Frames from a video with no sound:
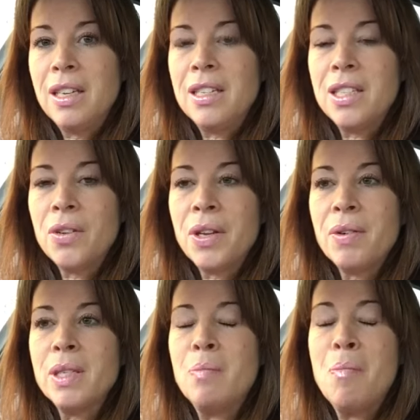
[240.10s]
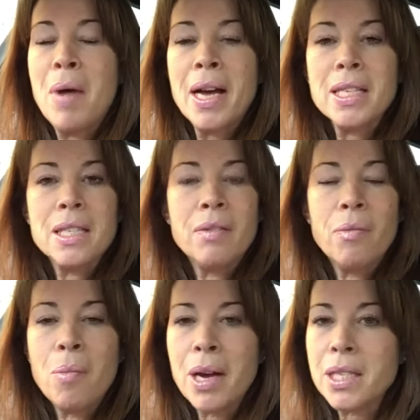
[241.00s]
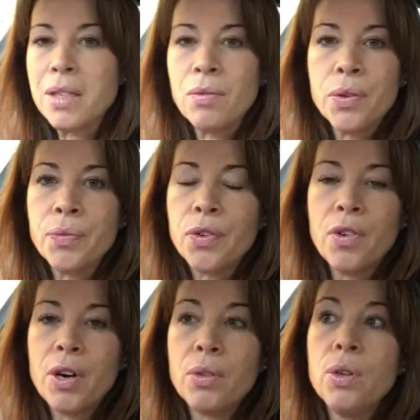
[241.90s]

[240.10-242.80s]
So there is massive, massive room for growth.